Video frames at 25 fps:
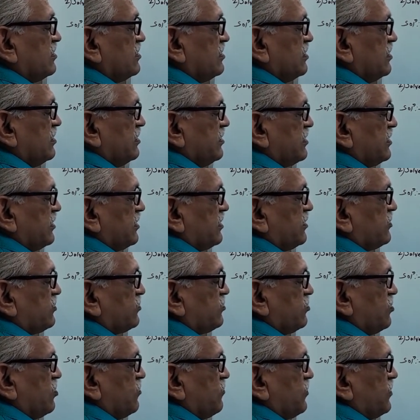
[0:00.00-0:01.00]

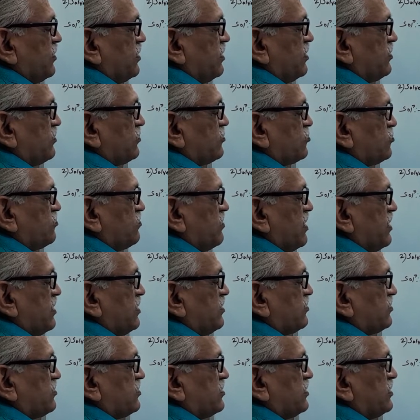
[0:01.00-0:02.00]
integration of e raised to
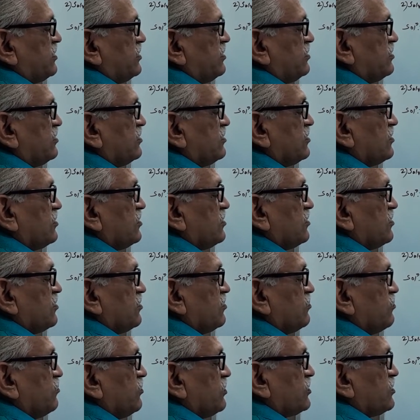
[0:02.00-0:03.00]
minus t
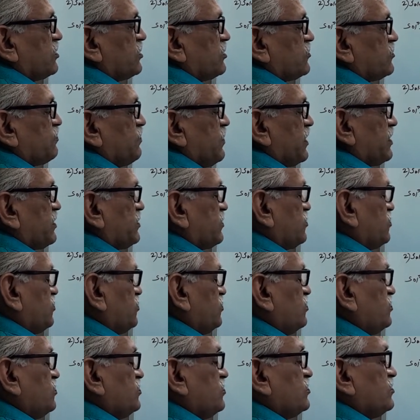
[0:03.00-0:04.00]
with respect
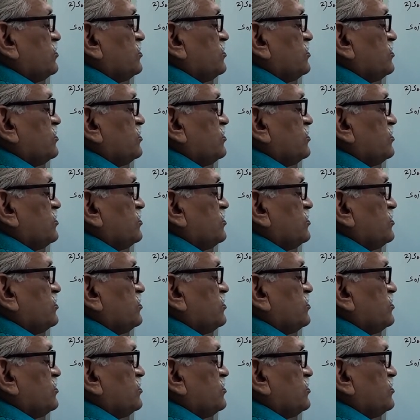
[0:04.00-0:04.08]
to